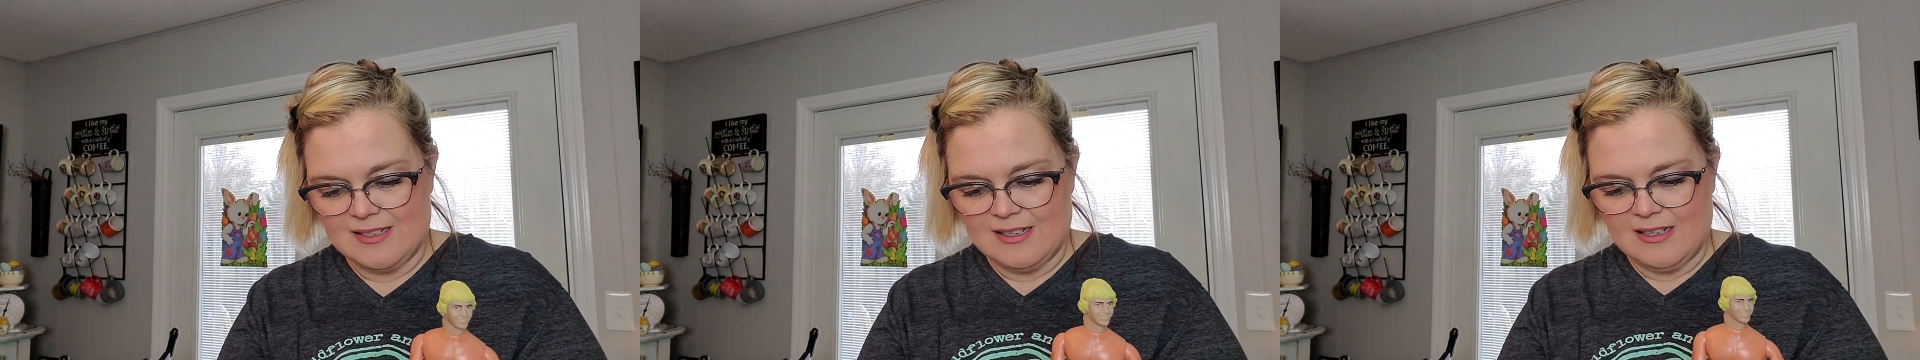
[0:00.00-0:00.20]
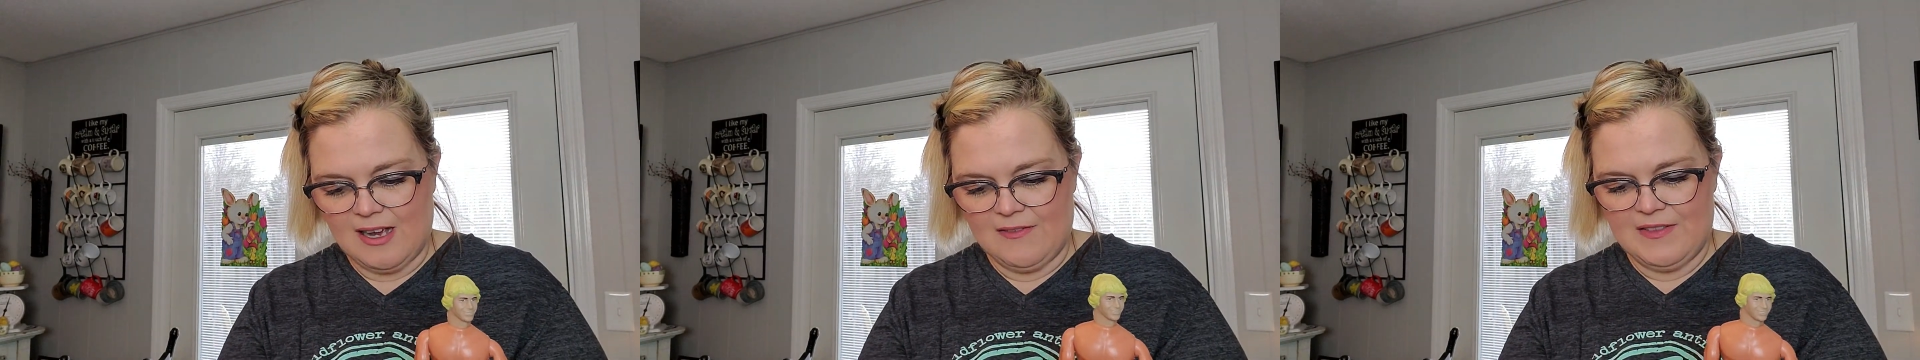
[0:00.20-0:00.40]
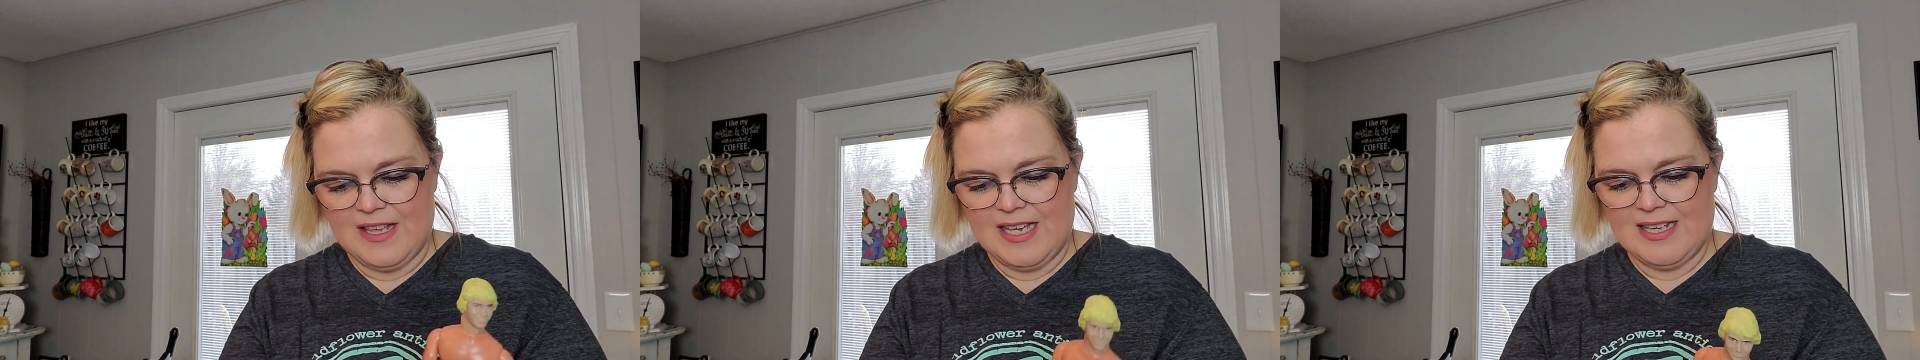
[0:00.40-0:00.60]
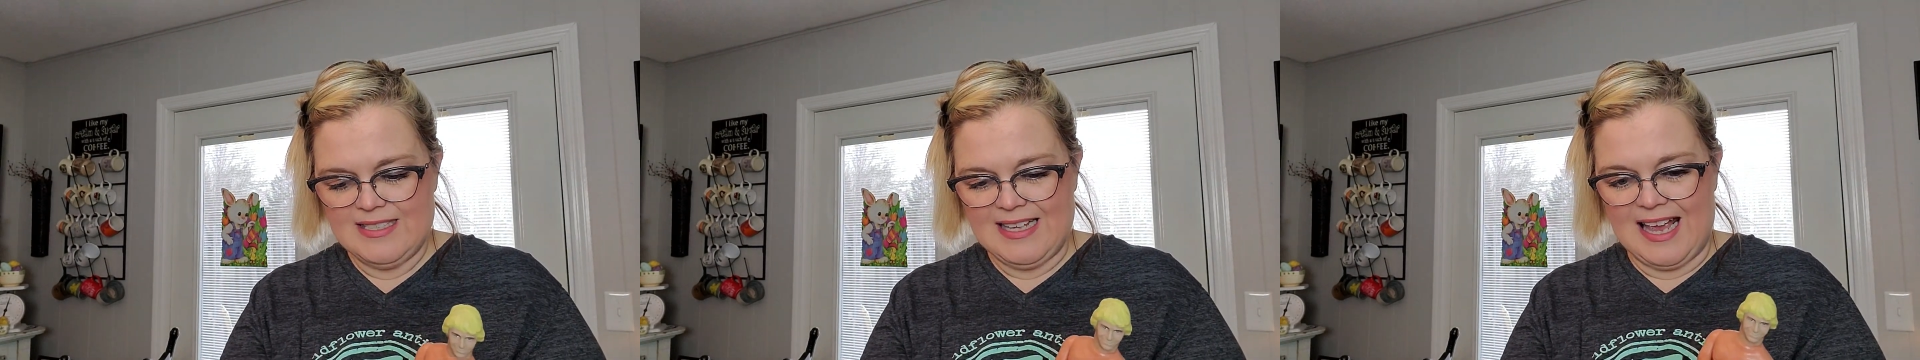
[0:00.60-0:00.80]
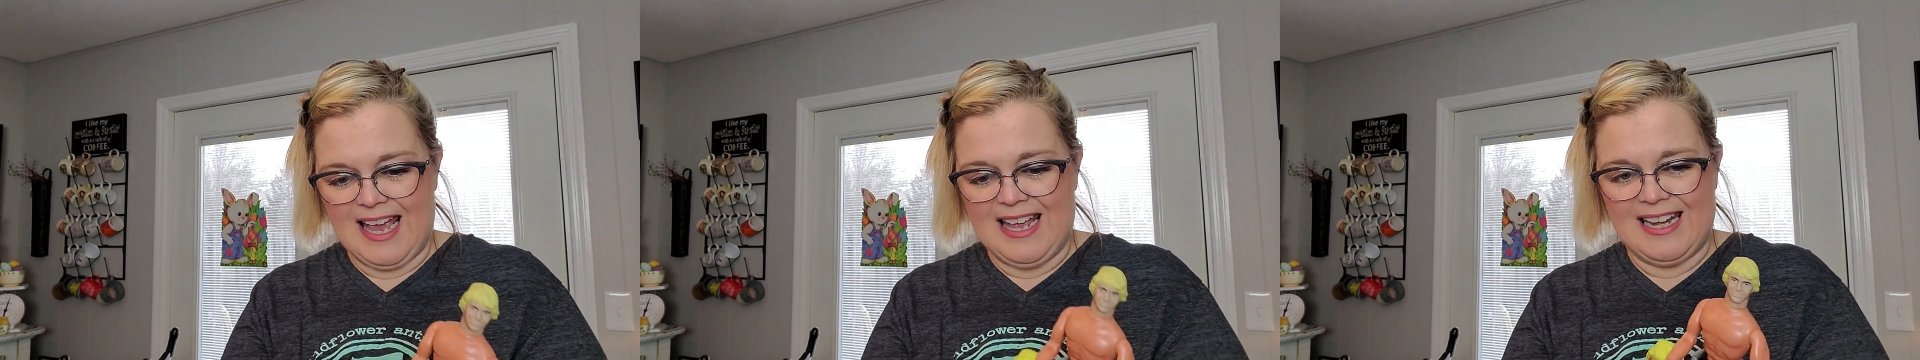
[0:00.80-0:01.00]
of these,
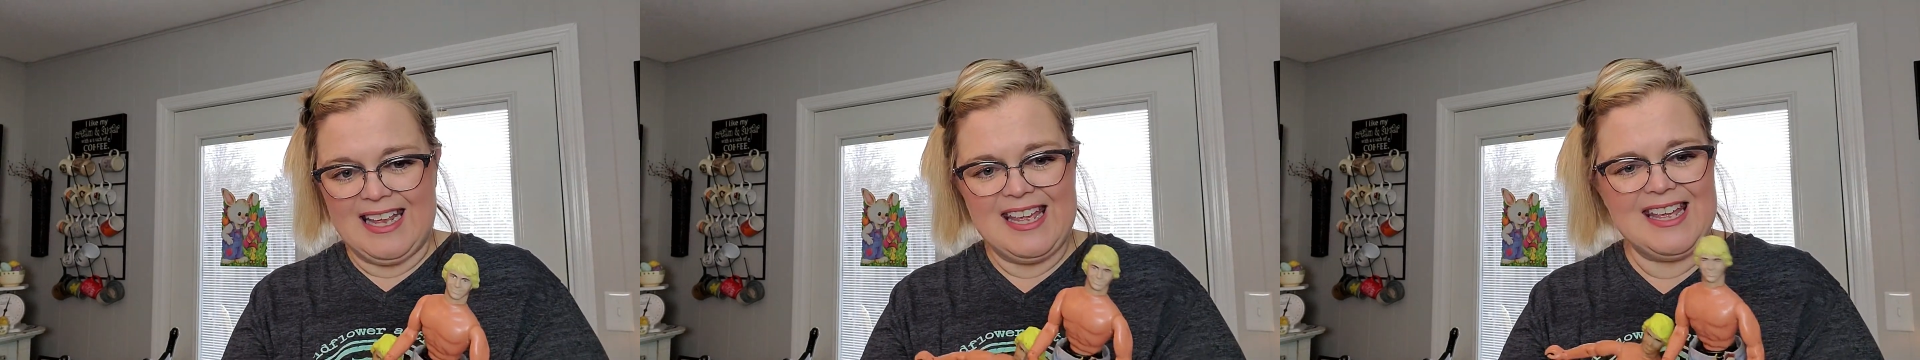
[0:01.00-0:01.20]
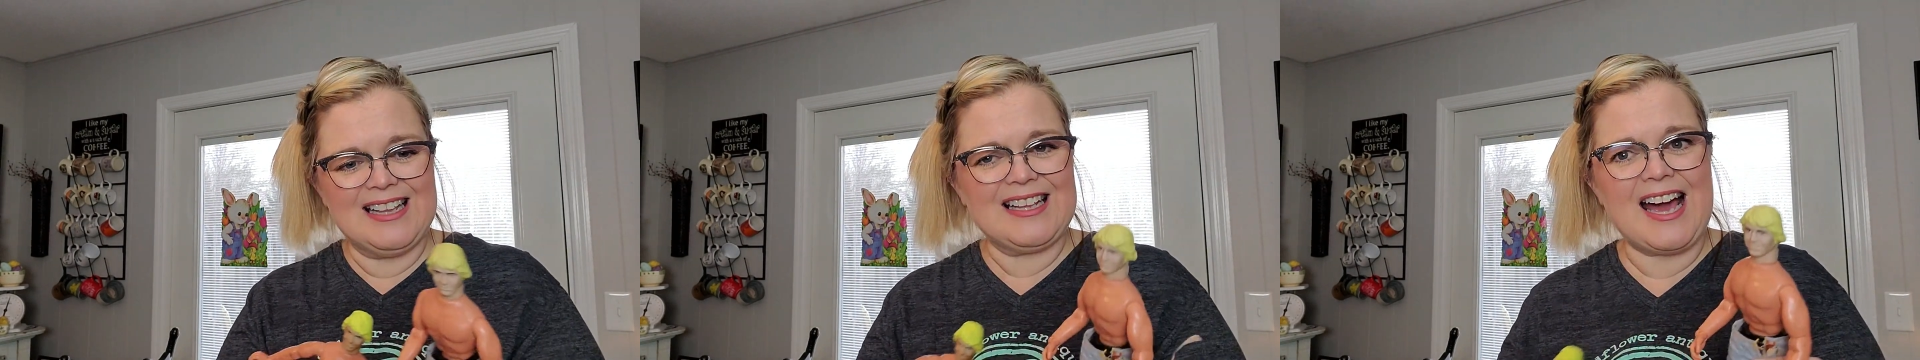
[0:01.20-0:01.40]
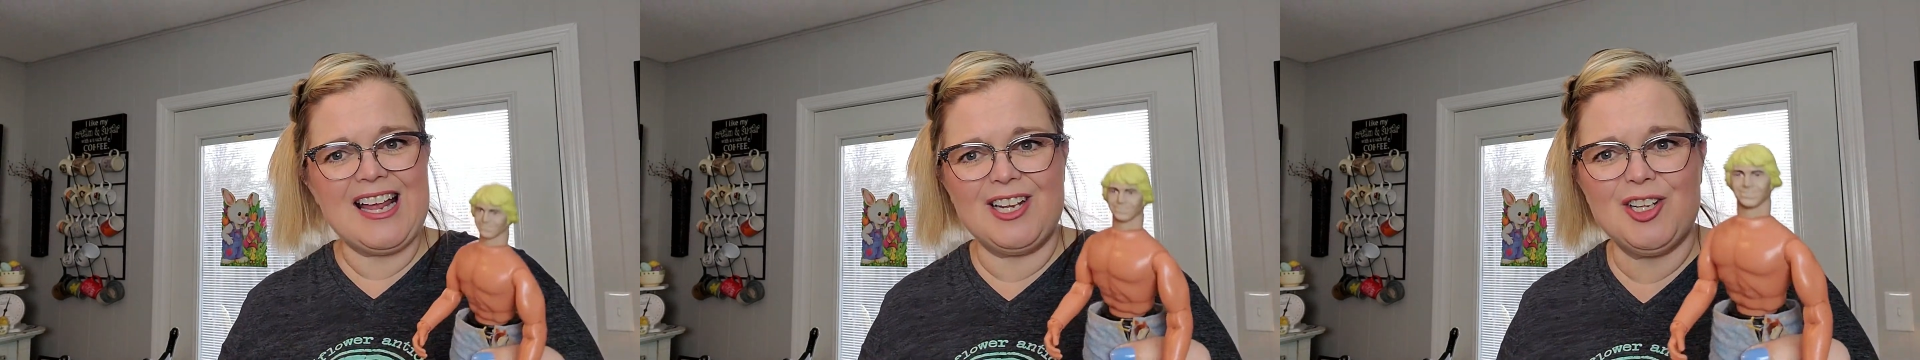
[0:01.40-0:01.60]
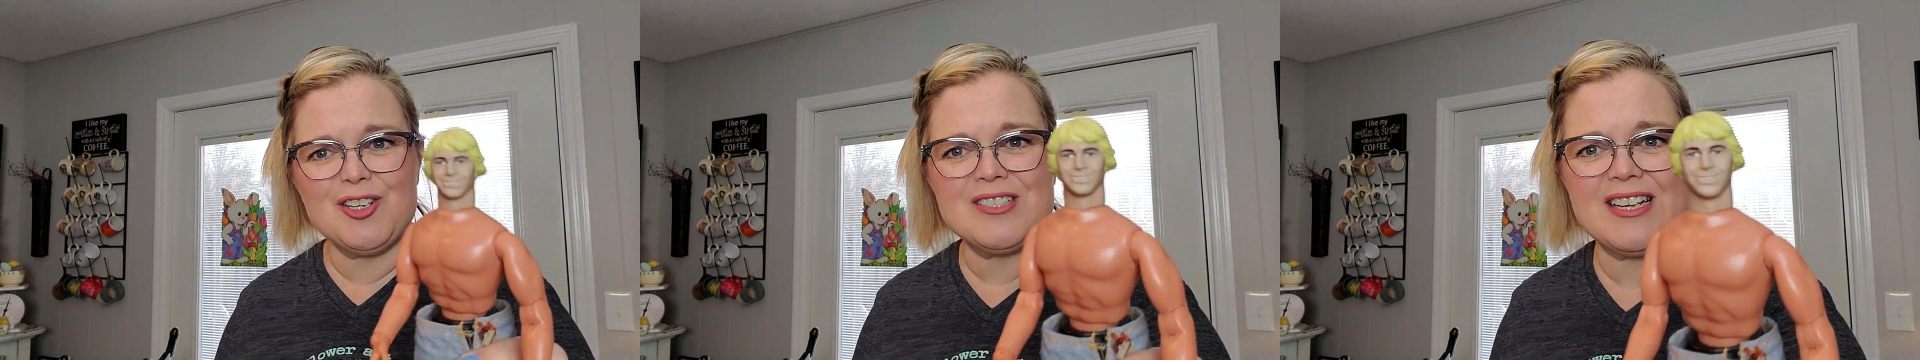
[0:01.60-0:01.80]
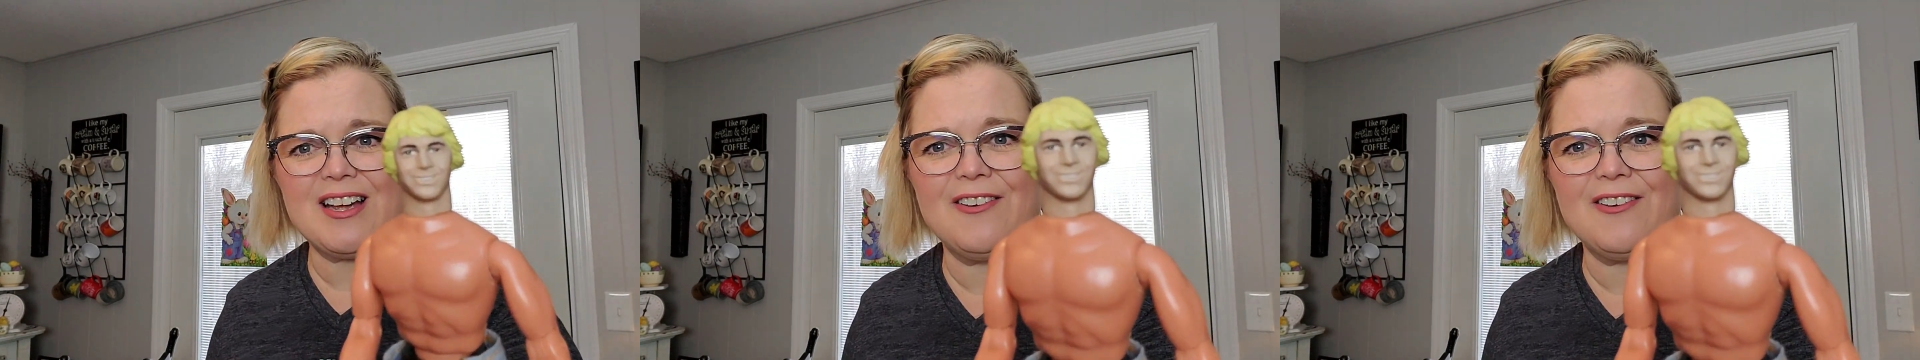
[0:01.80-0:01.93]
and he kind of looks like